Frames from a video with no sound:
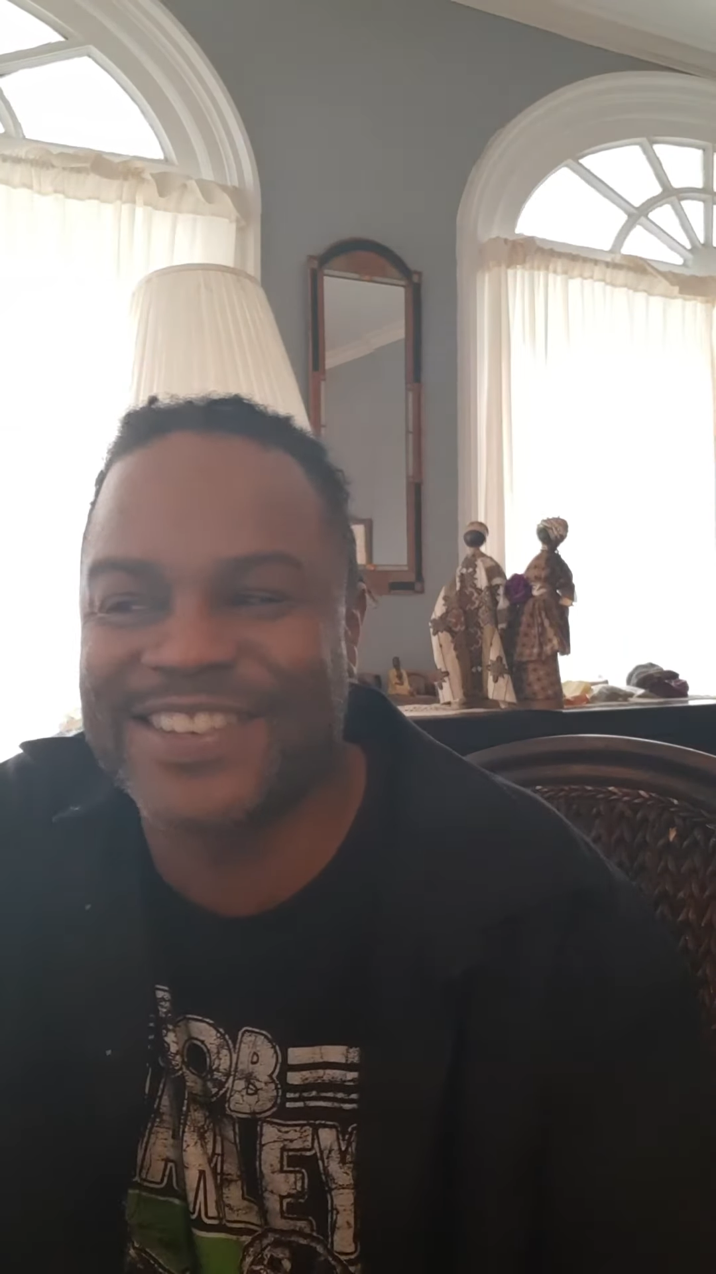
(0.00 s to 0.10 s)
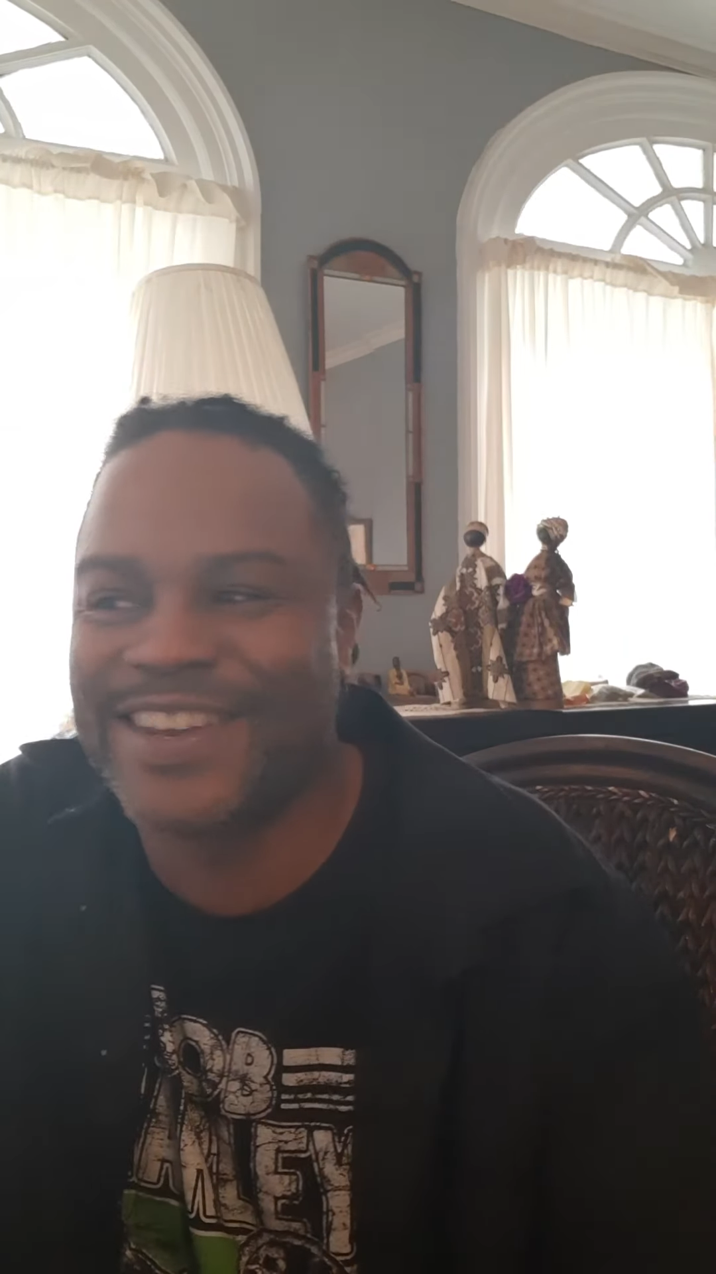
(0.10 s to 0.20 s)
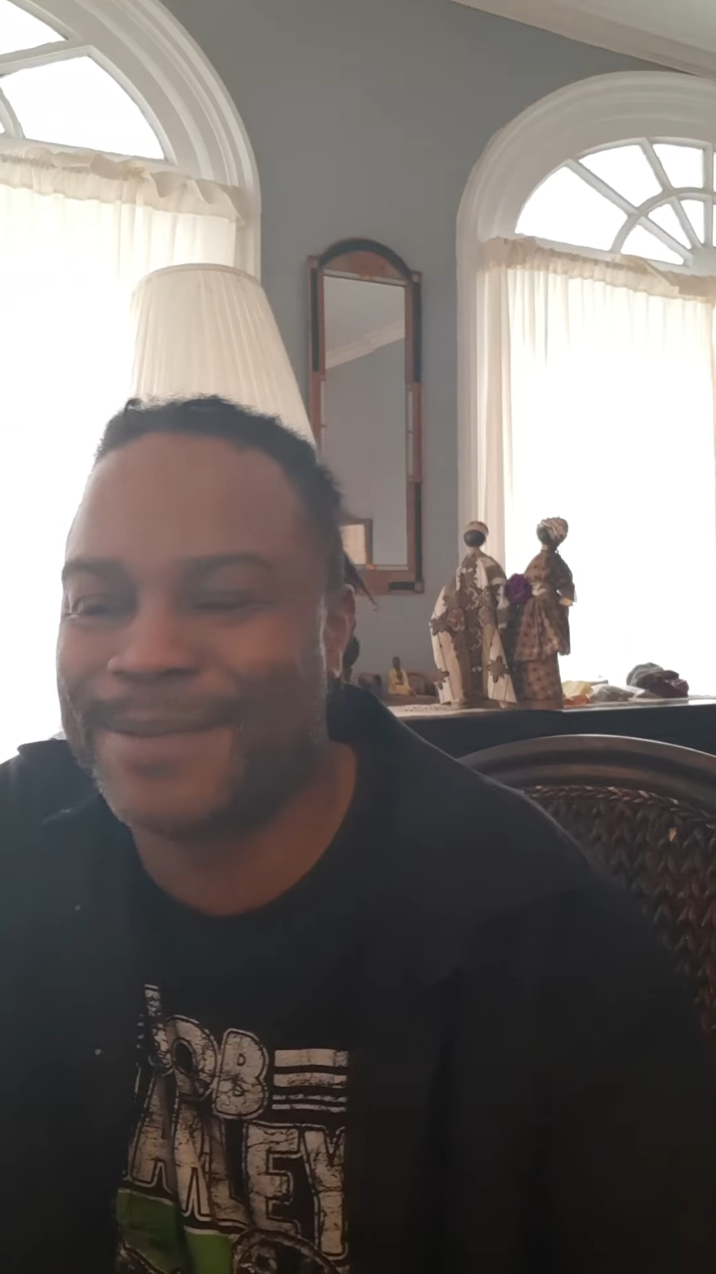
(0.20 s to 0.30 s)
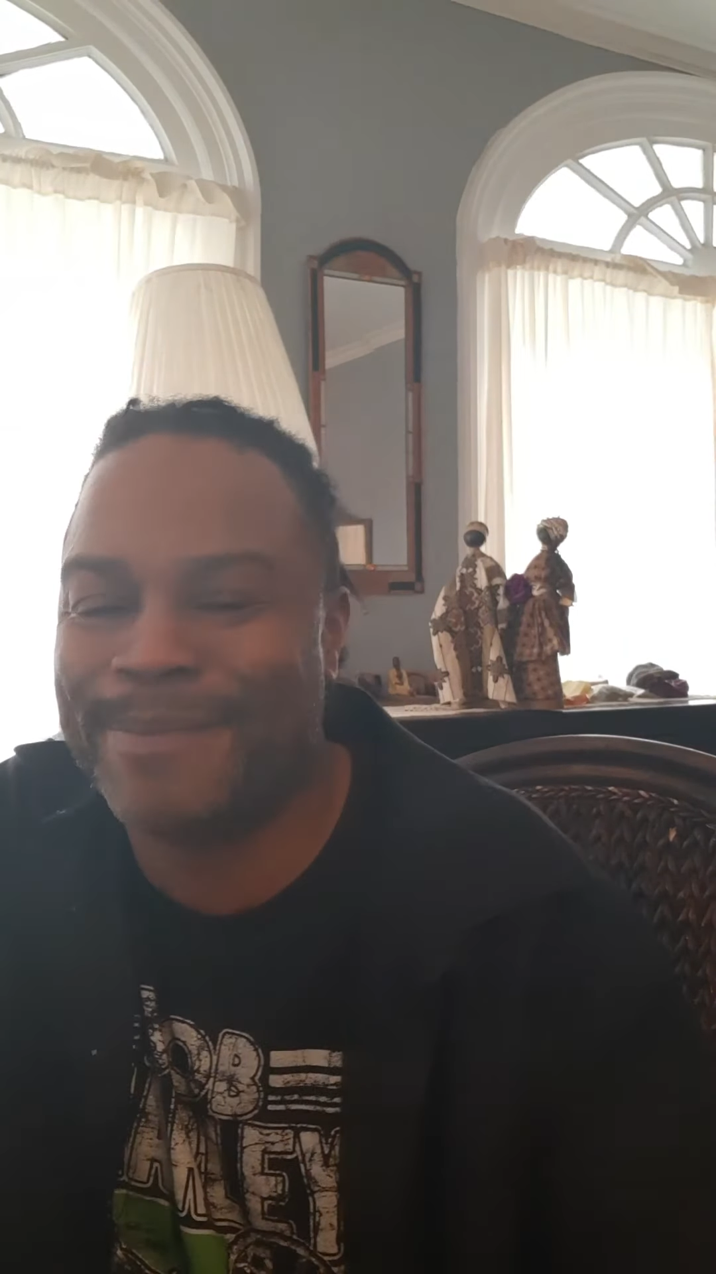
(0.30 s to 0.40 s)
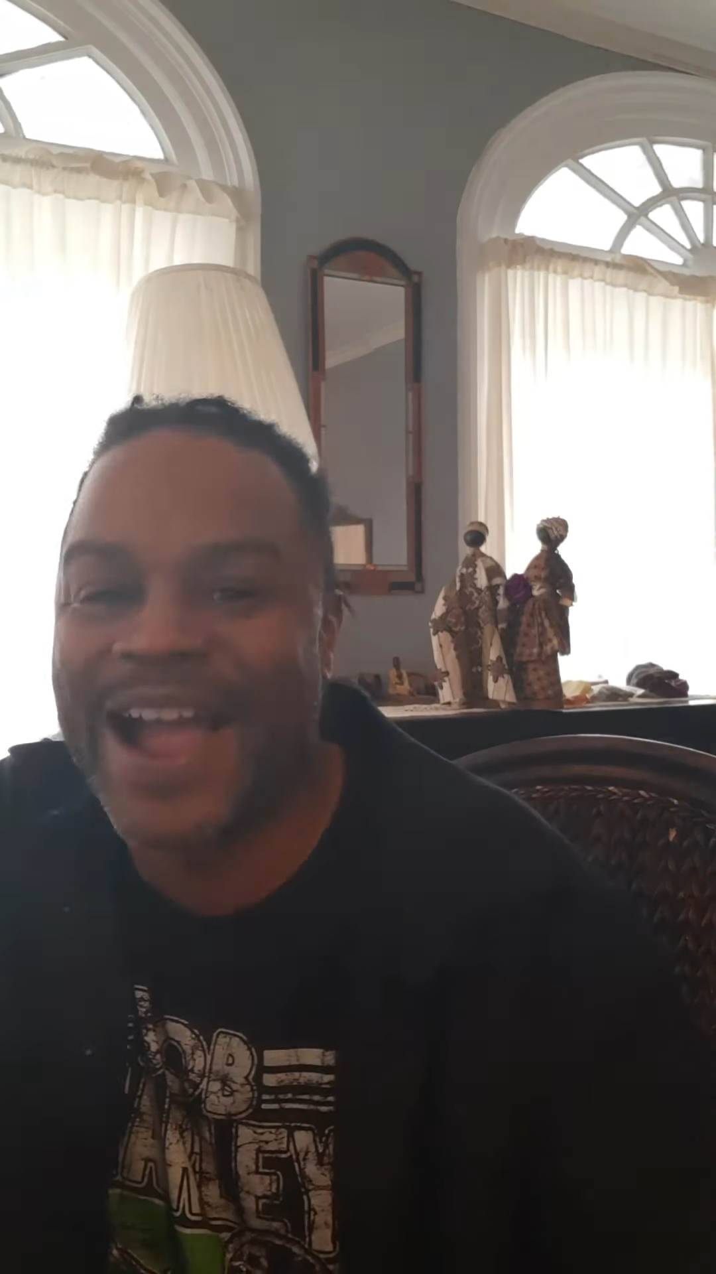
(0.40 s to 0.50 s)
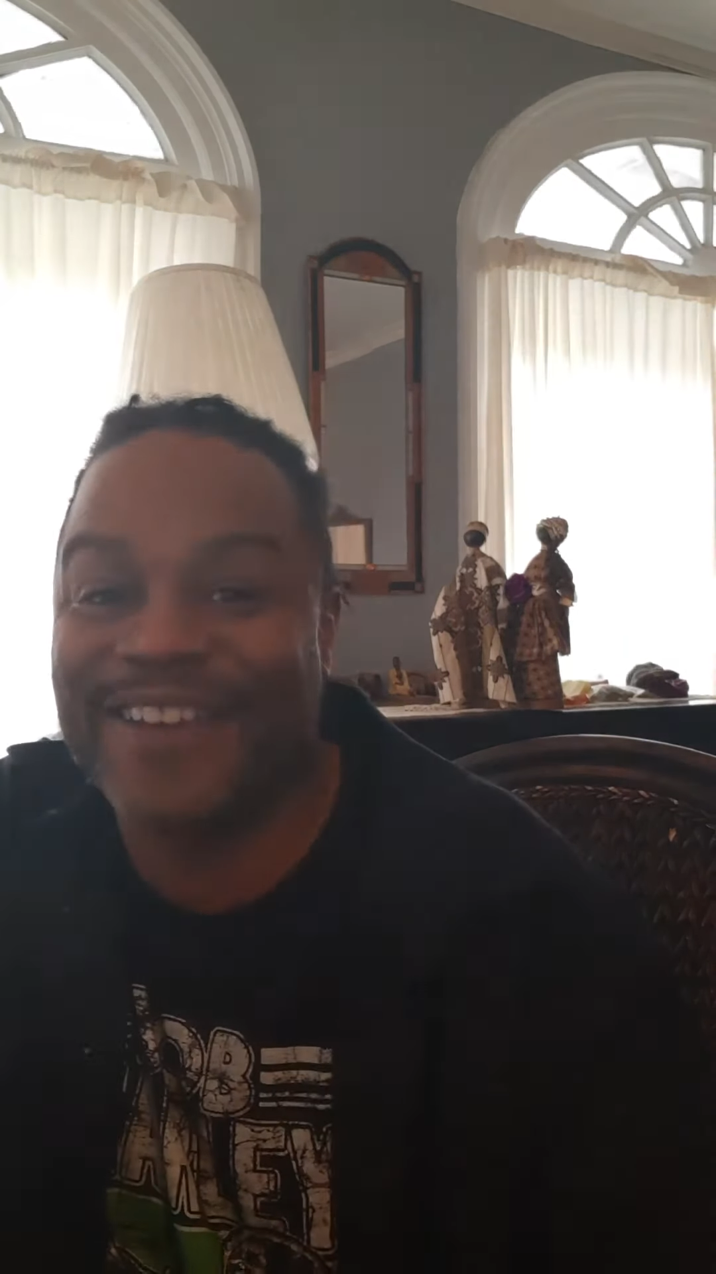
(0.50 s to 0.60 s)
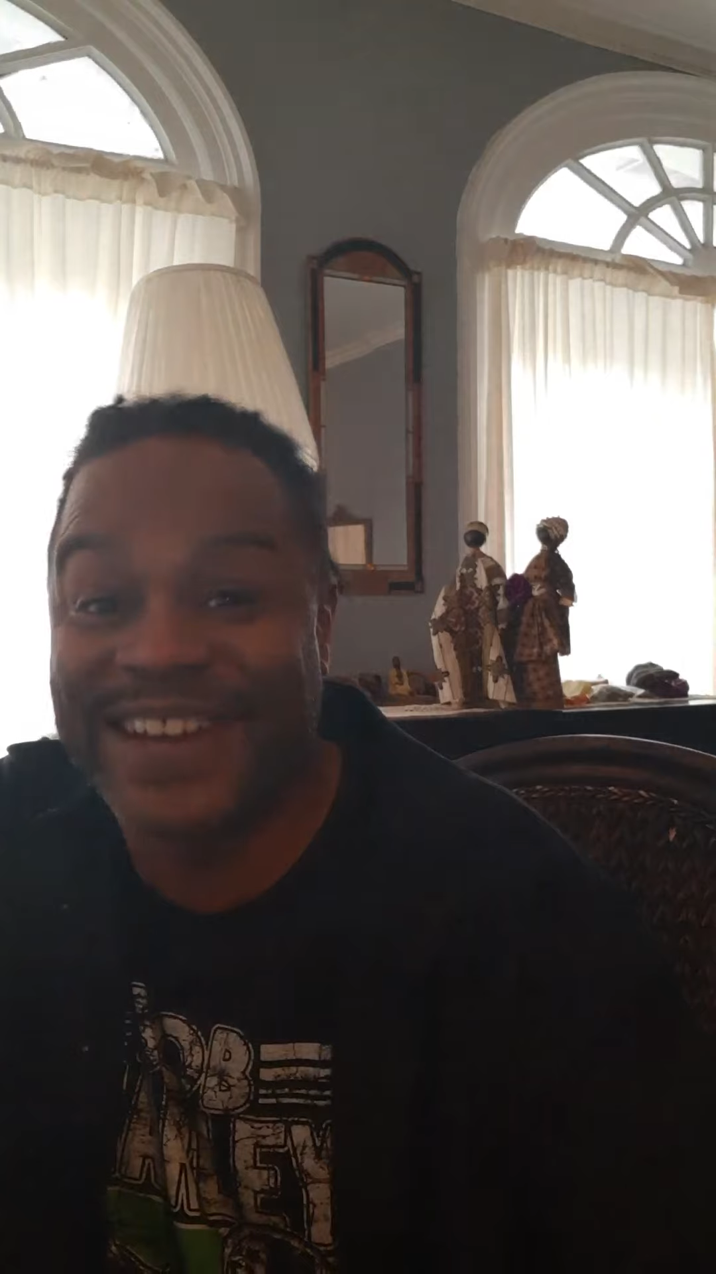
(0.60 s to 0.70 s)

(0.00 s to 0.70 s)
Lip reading: of the Byron